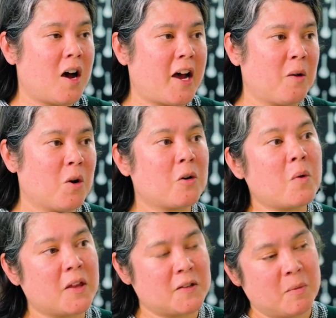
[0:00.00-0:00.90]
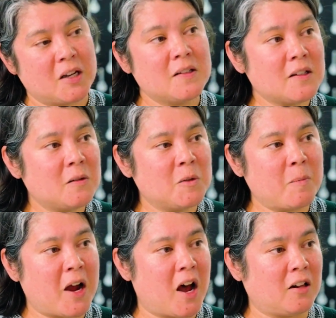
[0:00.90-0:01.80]
I work with somebody in systems
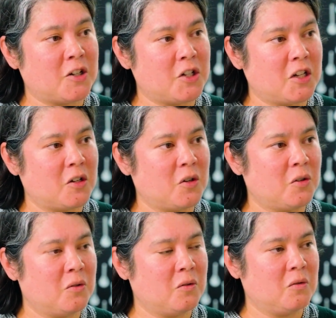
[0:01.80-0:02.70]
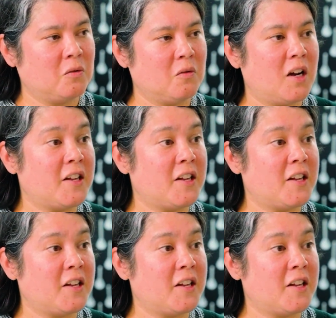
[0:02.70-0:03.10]
biology who